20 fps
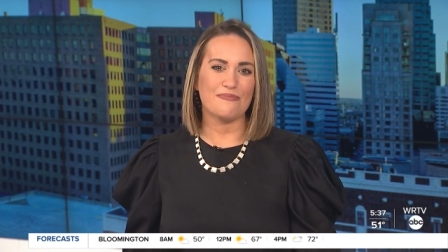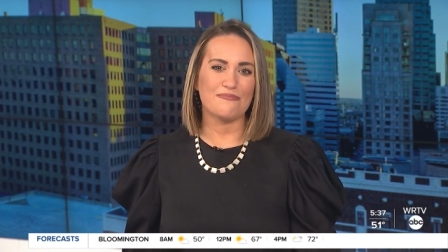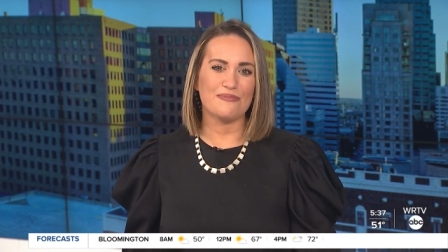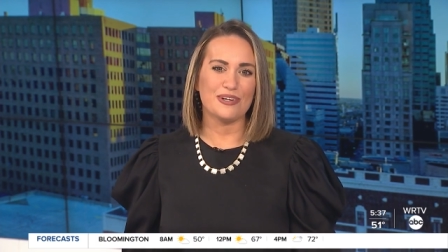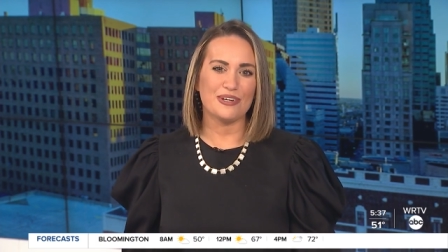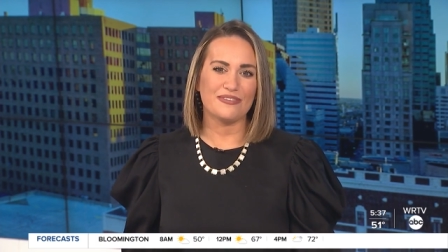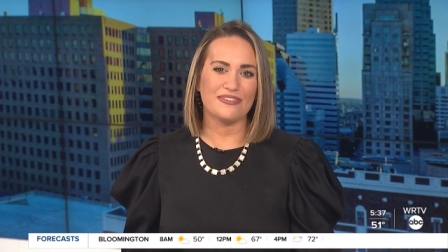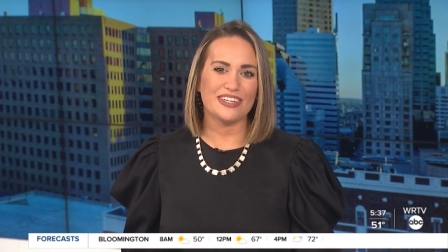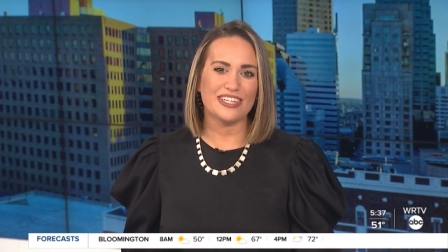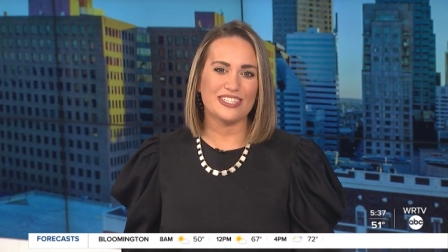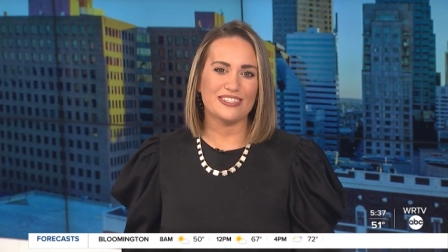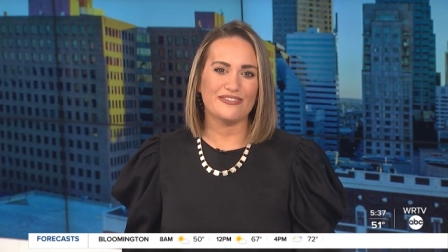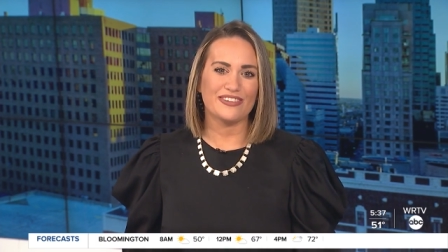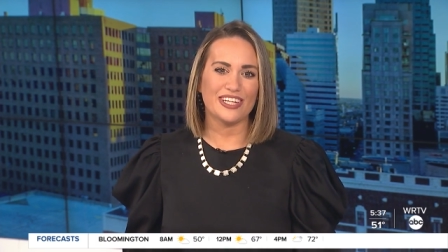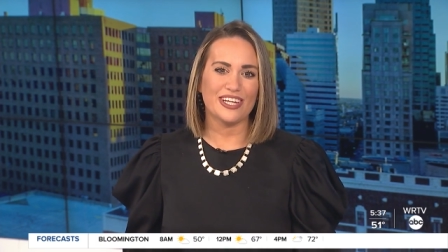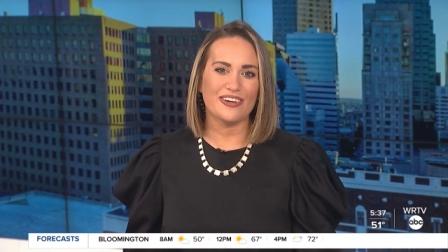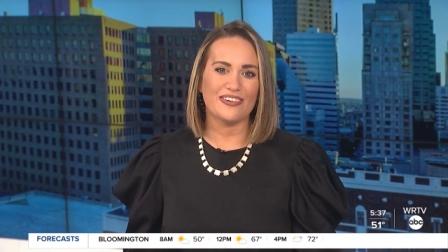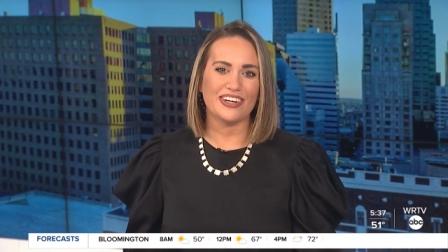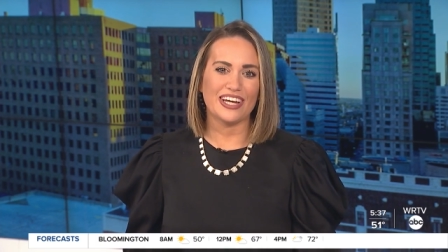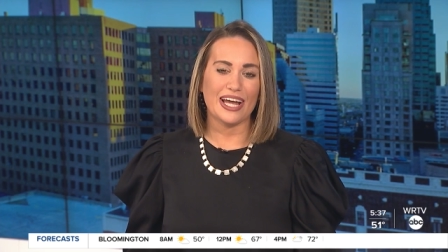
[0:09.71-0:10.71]
movies,
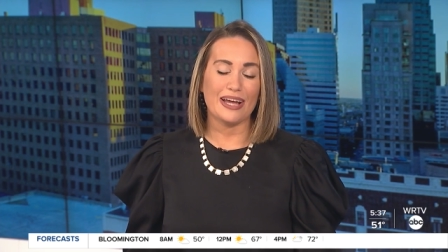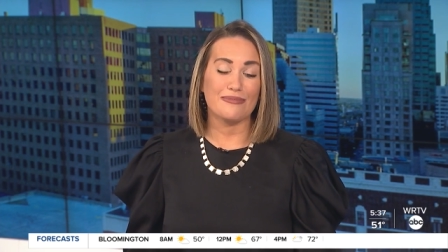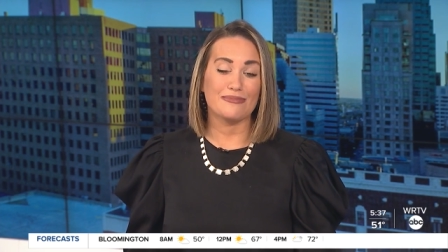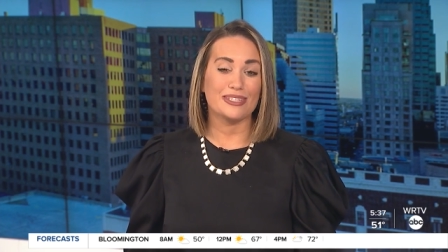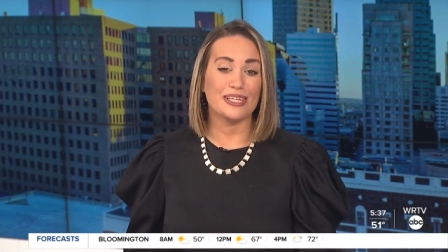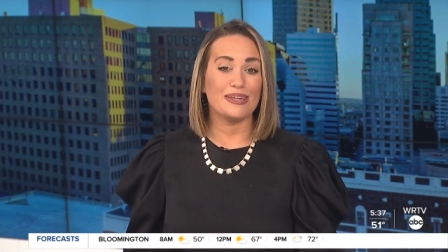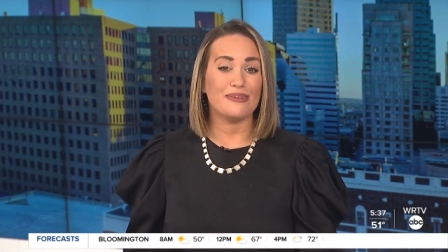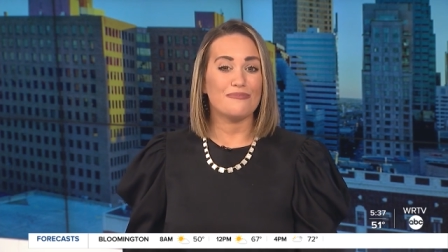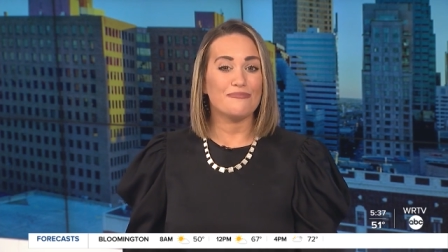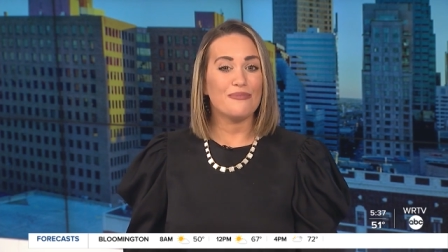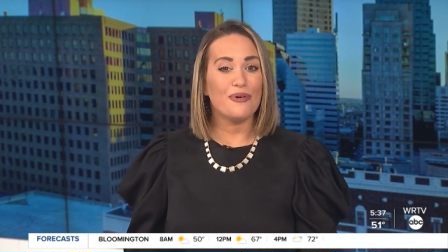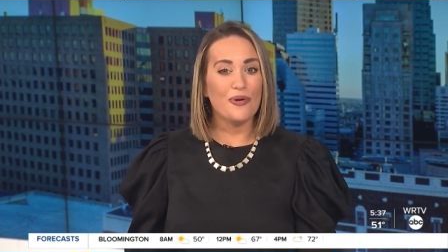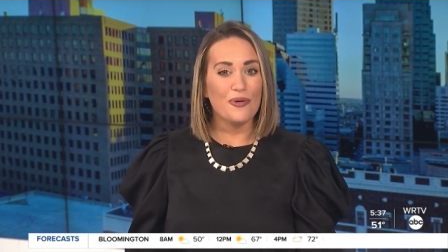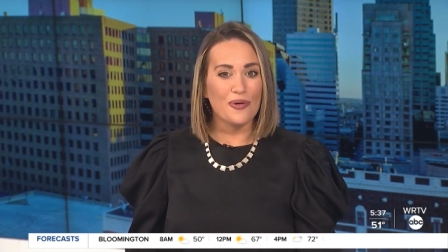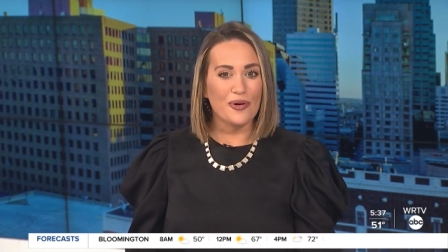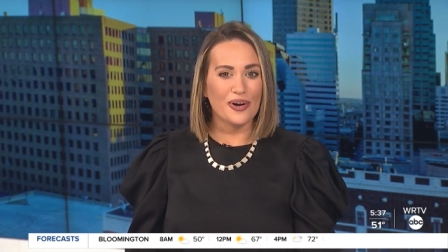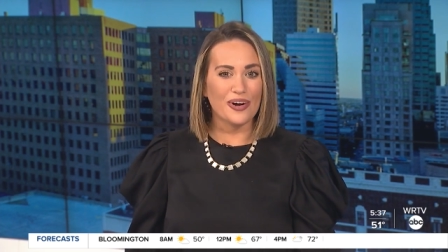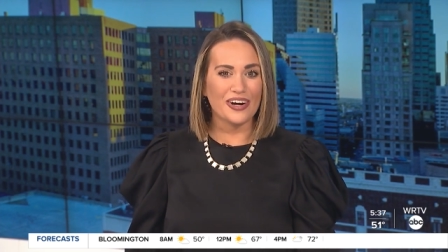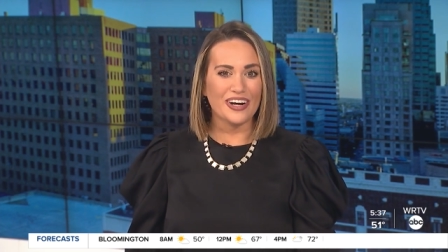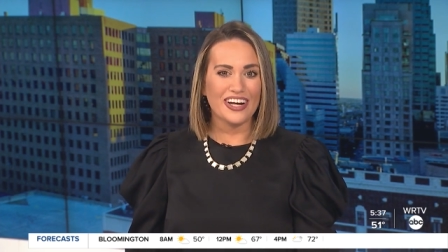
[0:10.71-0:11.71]
video games, and
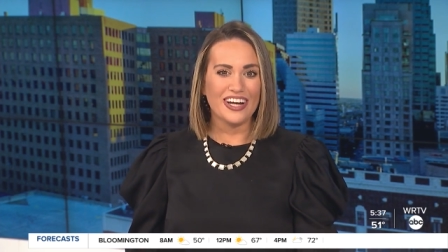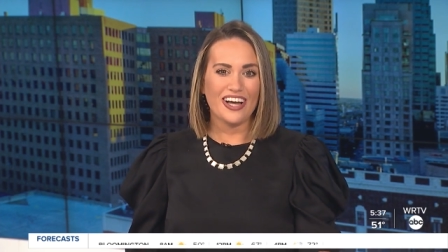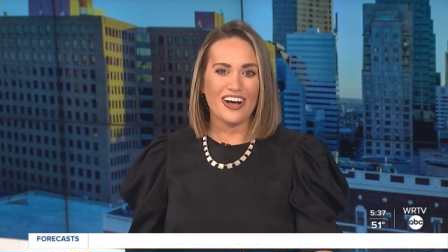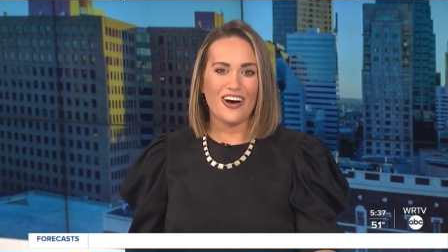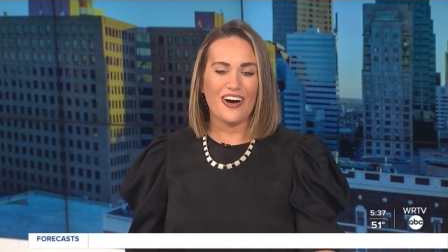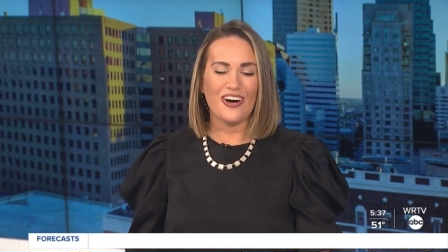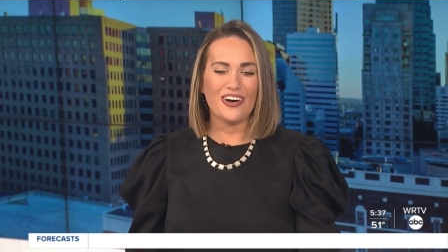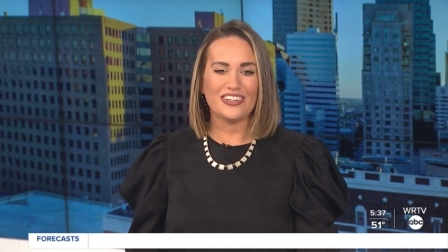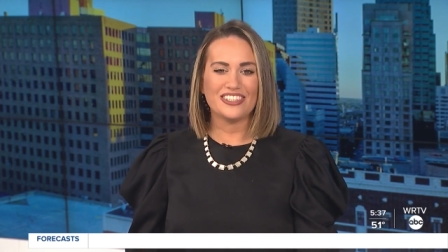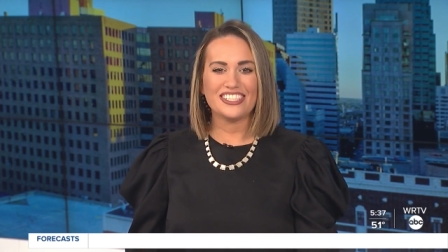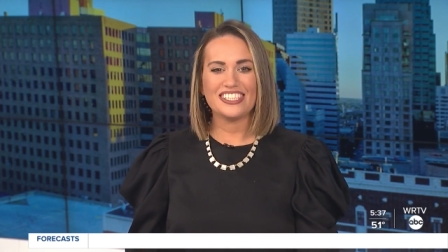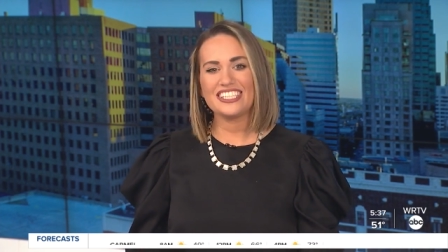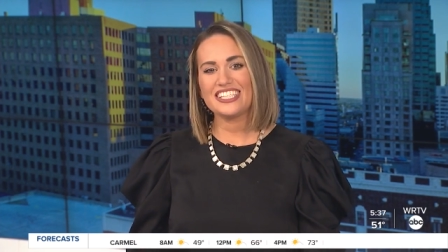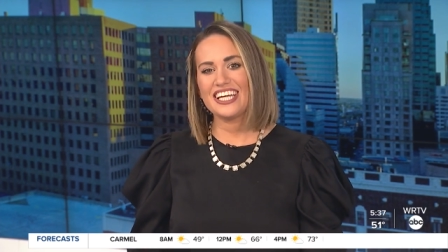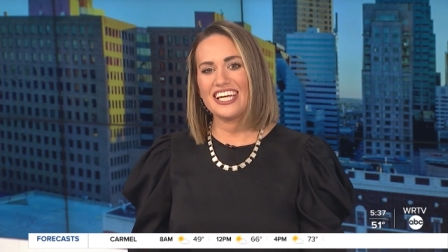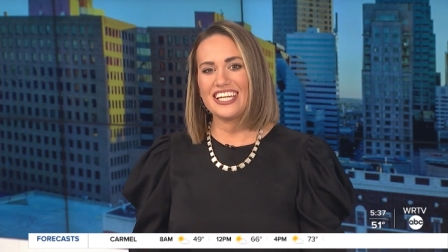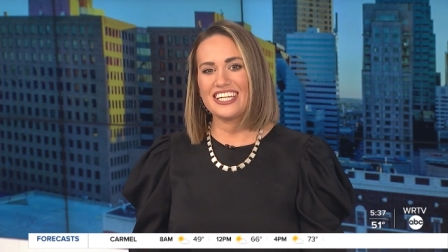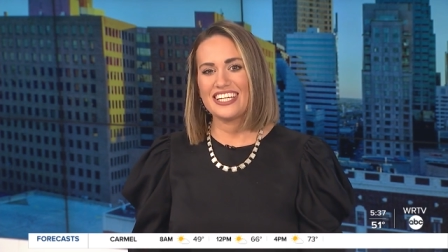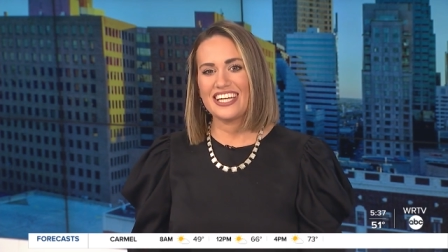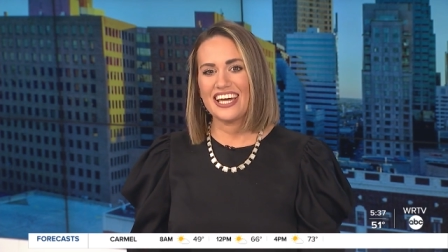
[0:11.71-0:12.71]
more all to
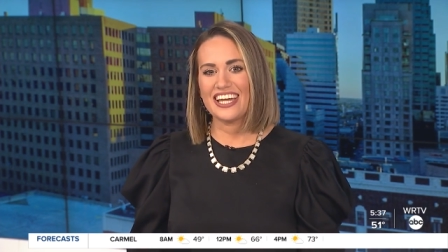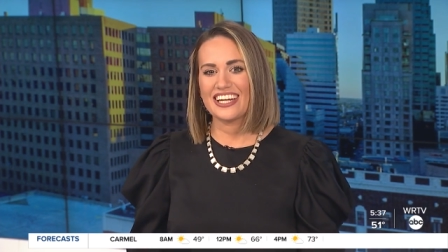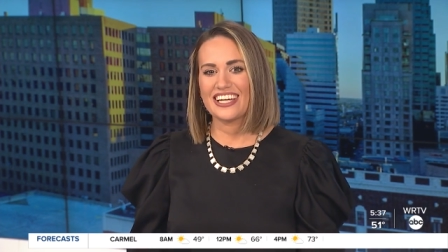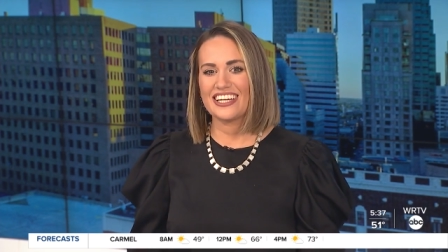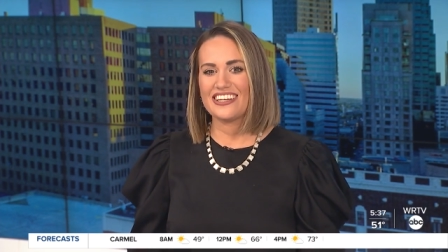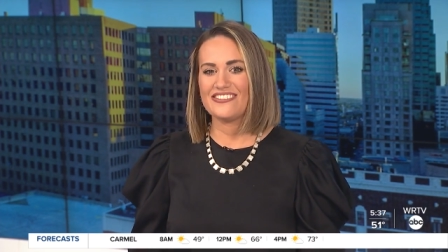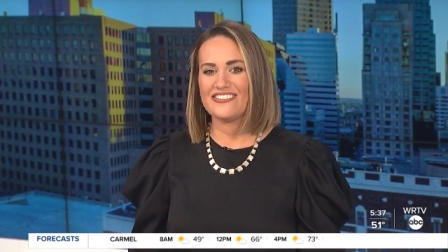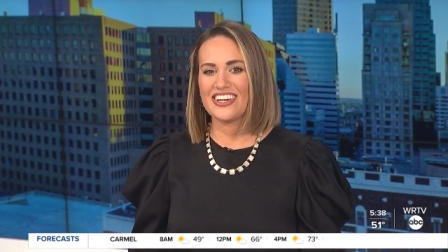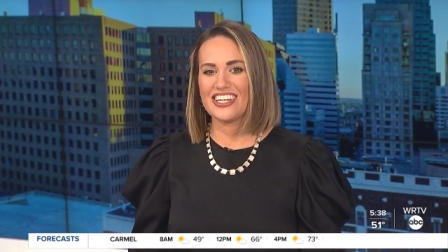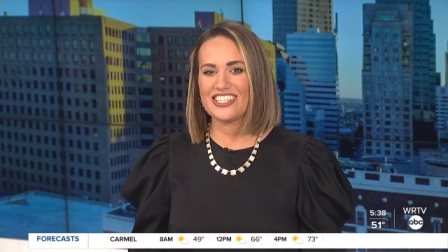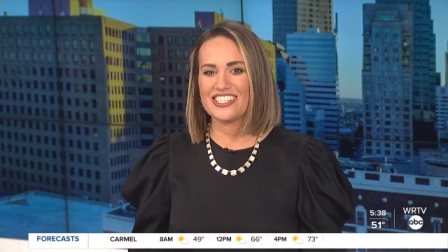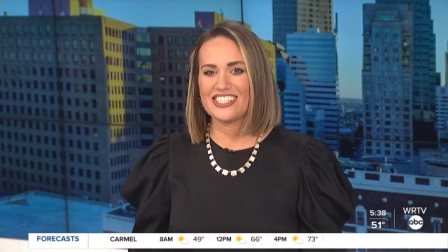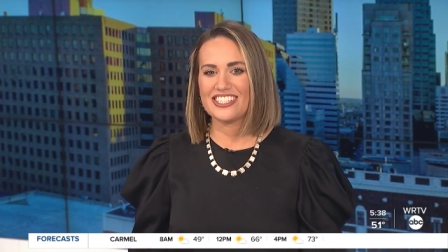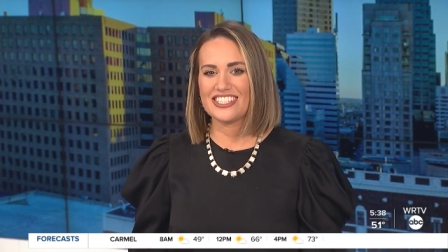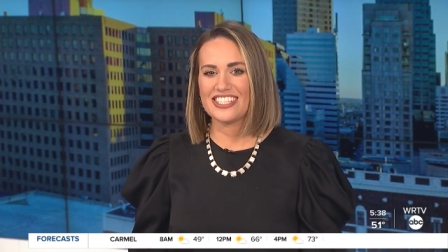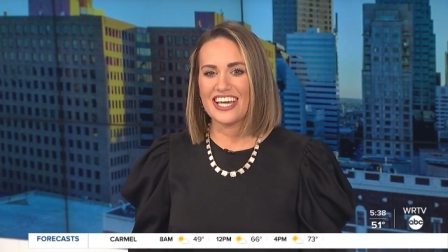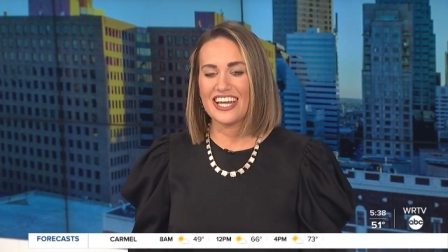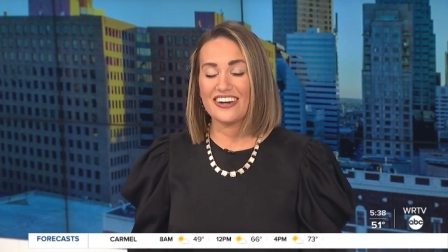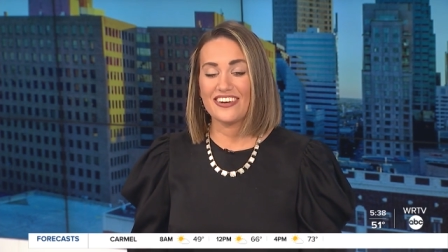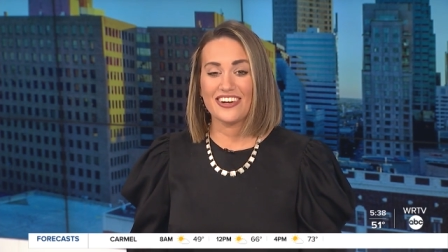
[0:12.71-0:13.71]
the Indiana
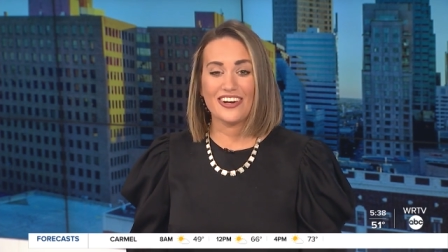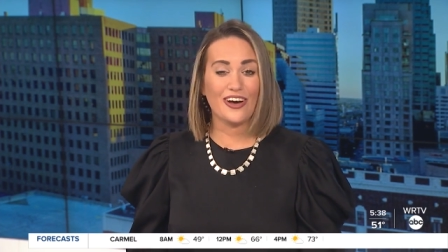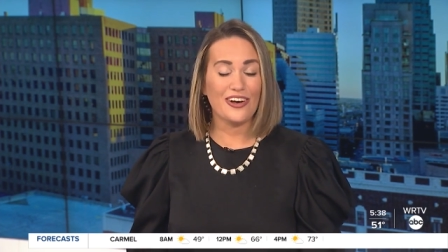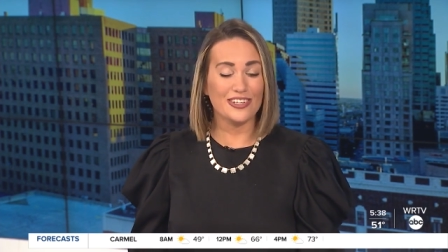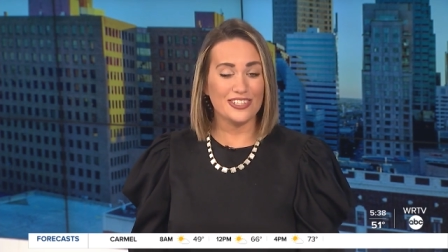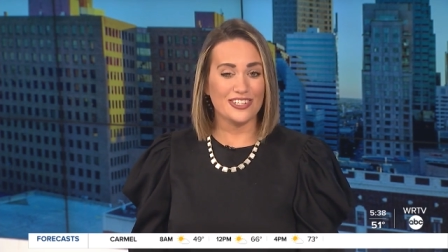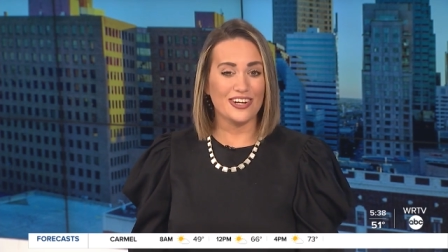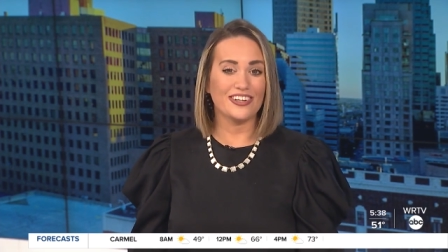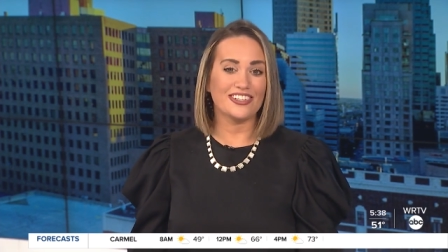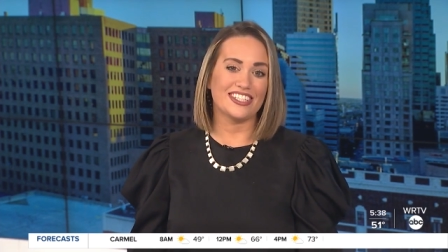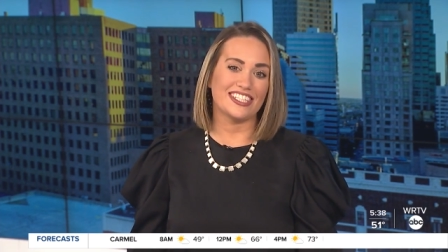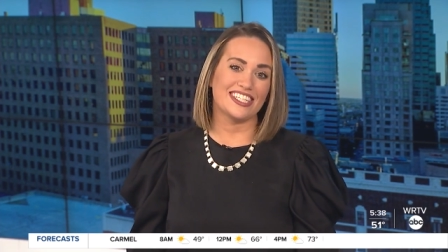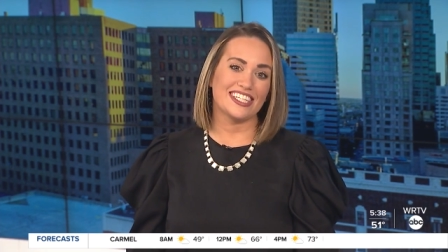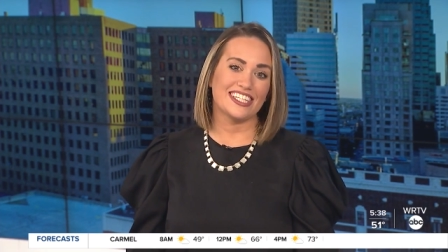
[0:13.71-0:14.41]
Convention Center. It all starts